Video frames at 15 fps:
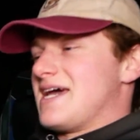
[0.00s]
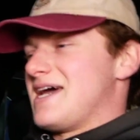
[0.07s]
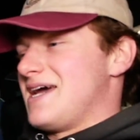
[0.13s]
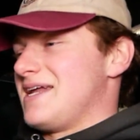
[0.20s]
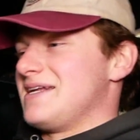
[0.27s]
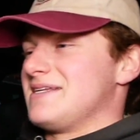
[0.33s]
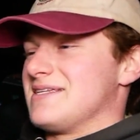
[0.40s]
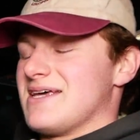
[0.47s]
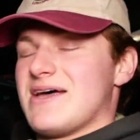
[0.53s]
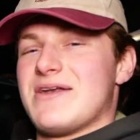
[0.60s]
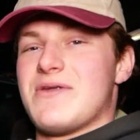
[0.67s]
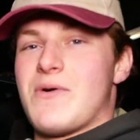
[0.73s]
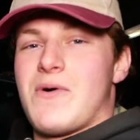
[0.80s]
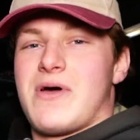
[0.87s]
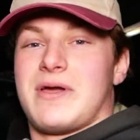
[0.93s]
and
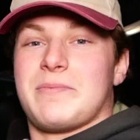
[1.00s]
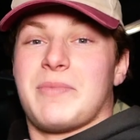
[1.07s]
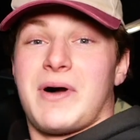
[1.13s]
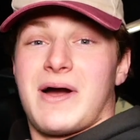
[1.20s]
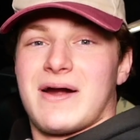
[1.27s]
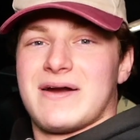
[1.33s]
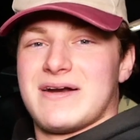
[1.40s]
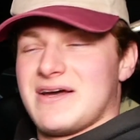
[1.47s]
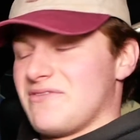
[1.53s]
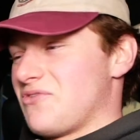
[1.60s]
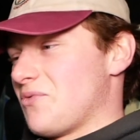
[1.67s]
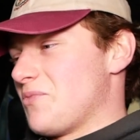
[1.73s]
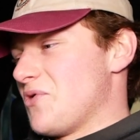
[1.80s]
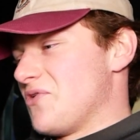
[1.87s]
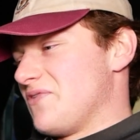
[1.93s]
annoying part of
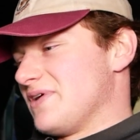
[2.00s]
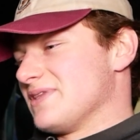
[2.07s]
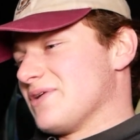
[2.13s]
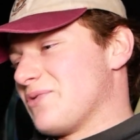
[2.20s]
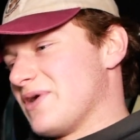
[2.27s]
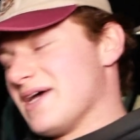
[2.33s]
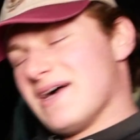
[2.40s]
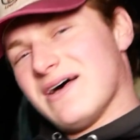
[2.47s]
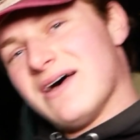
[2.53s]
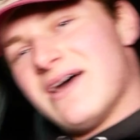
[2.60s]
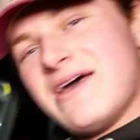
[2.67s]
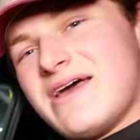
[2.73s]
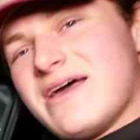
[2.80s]
removing the wheel.